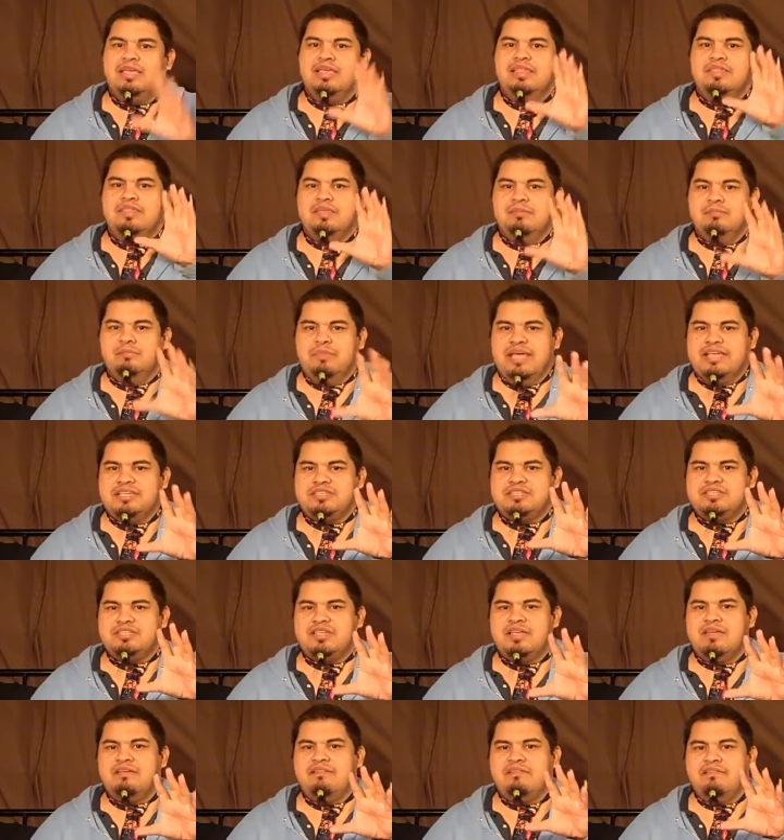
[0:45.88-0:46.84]
the
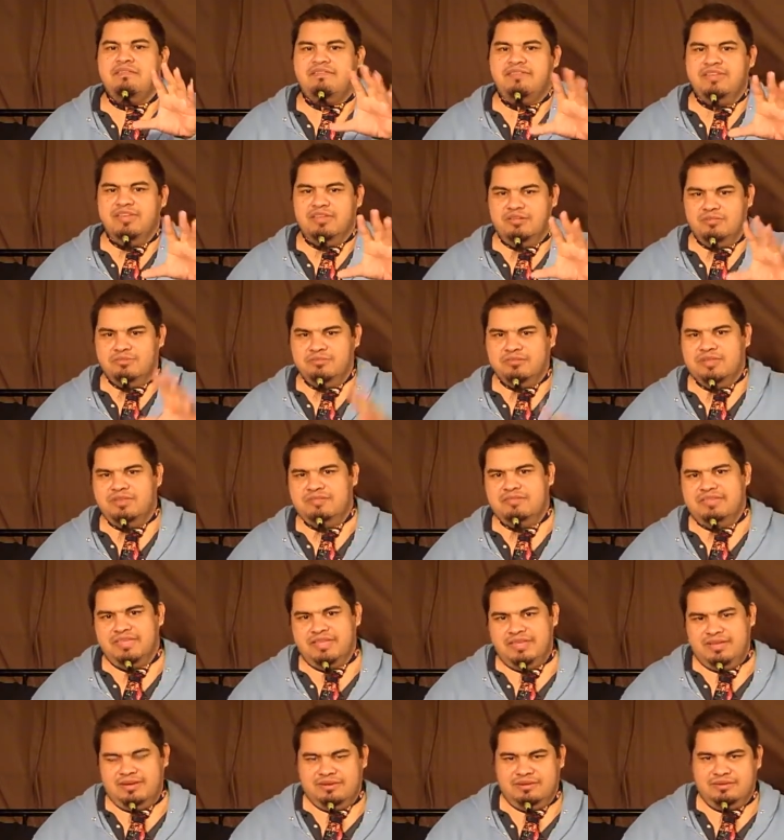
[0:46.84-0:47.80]
Best Film of
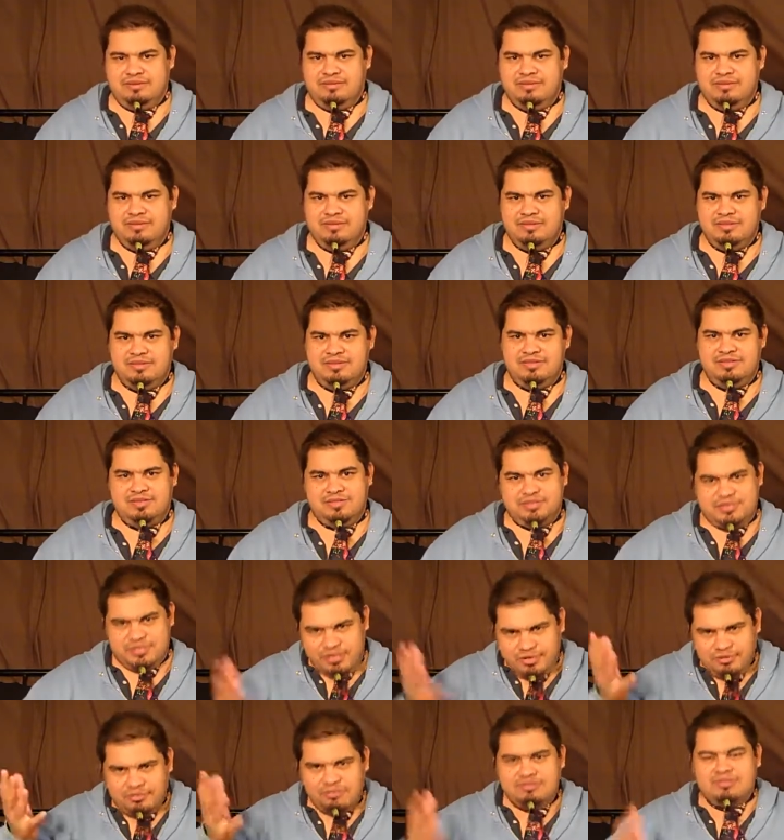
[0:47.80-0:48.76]
the Year.
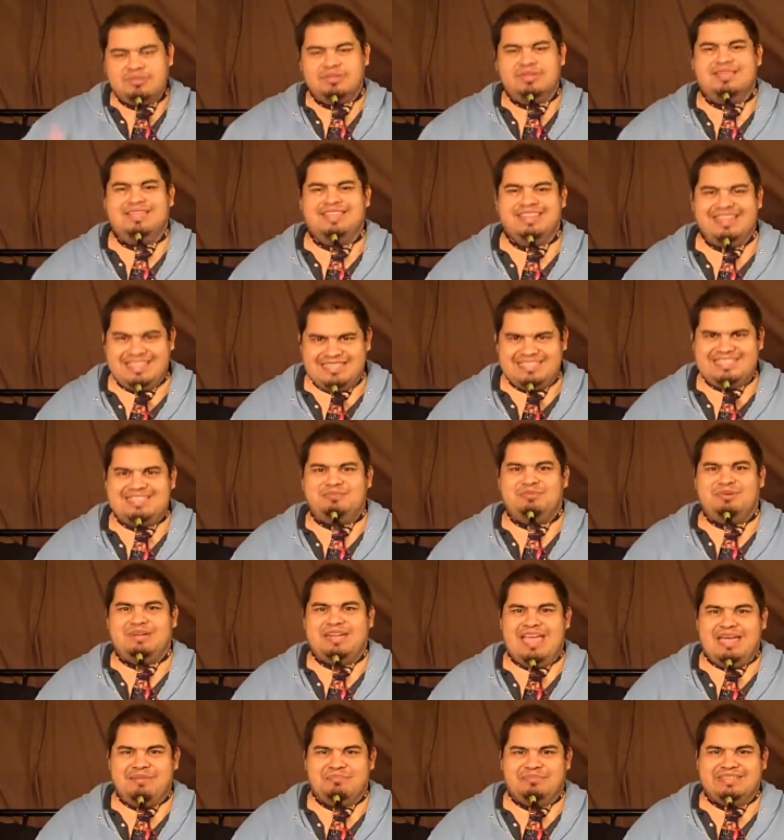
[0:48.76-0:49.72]
So, let's see
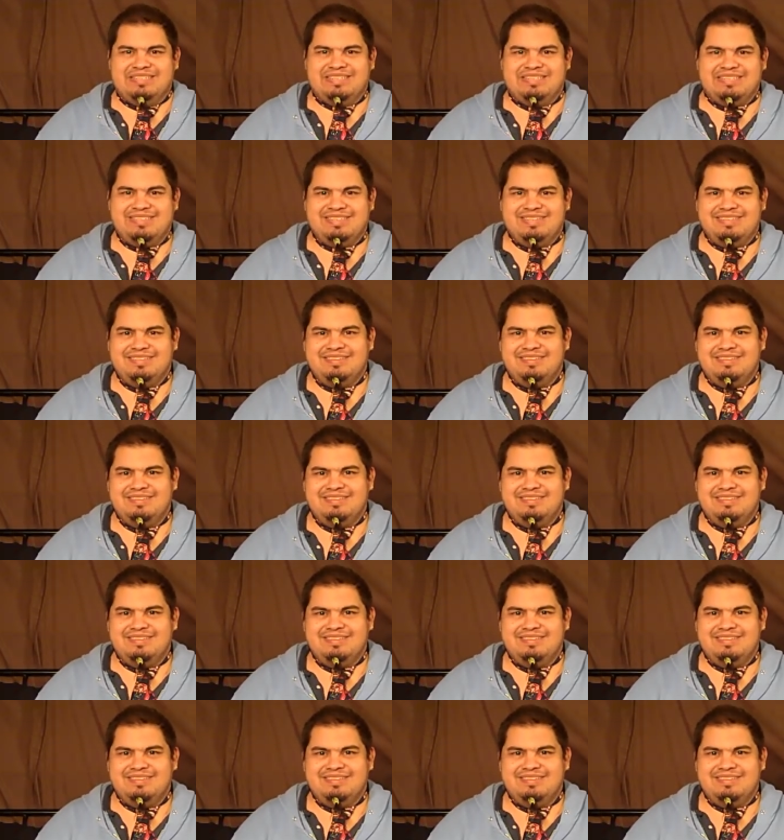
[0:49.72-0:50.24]
what happens.